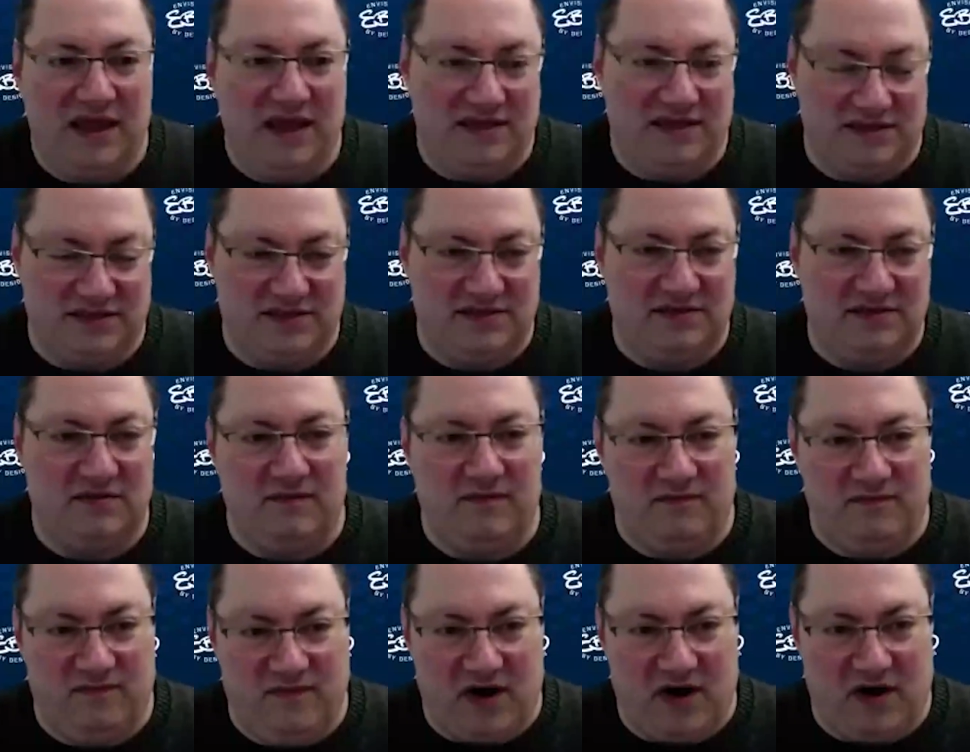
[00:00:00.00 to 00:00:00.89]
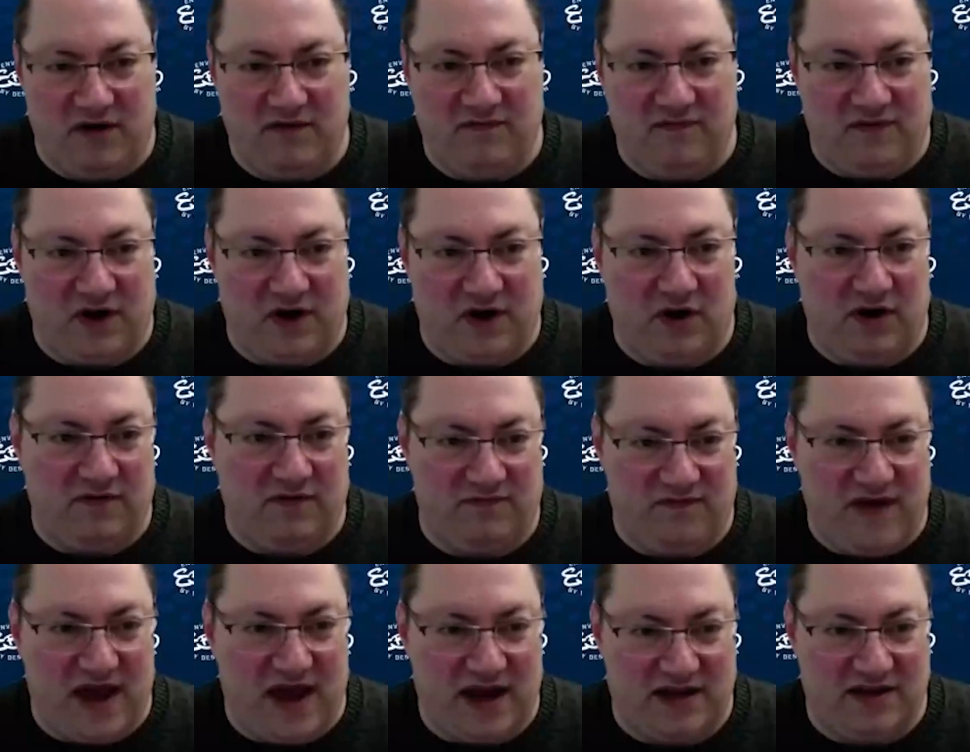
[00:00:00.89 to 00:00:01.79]
is very, very
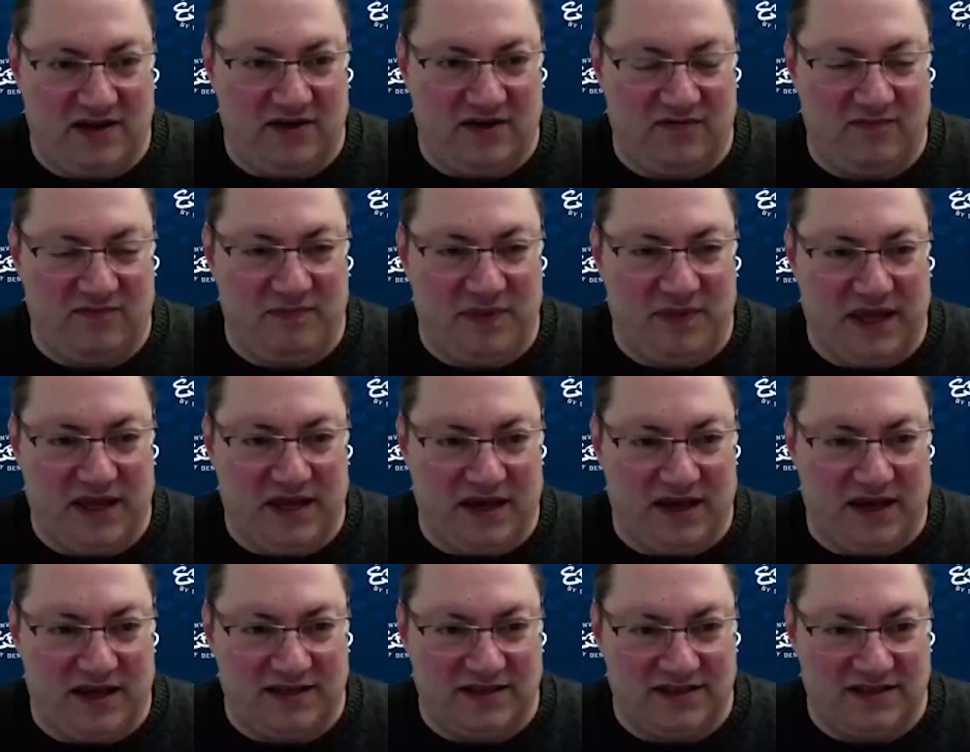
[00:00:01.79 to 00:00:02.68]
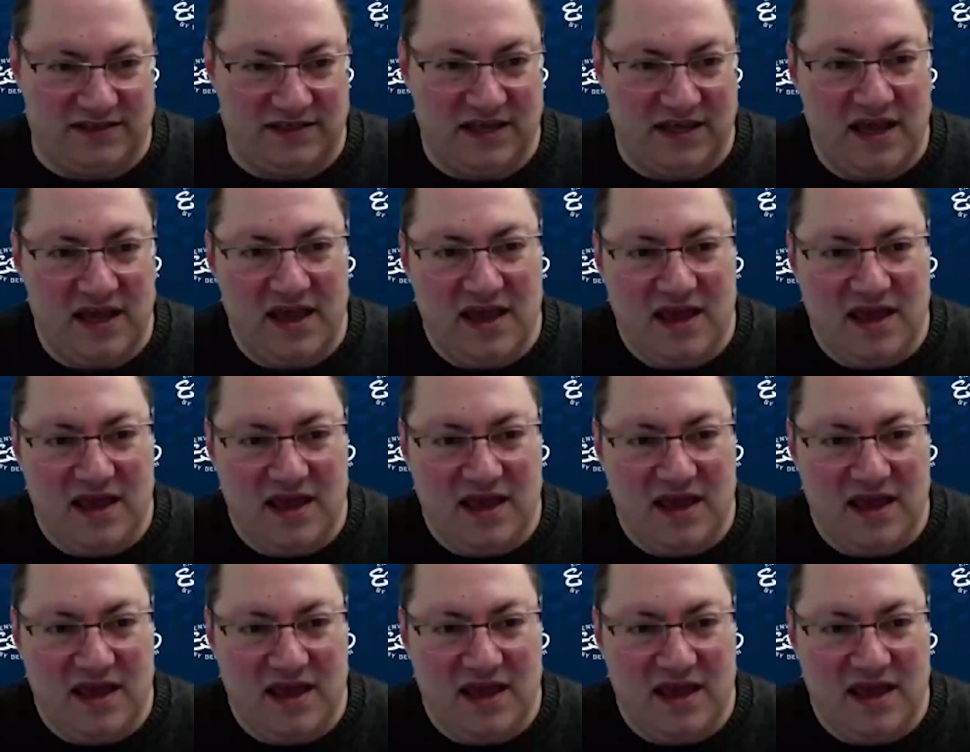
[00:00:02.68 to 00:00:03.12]
effective because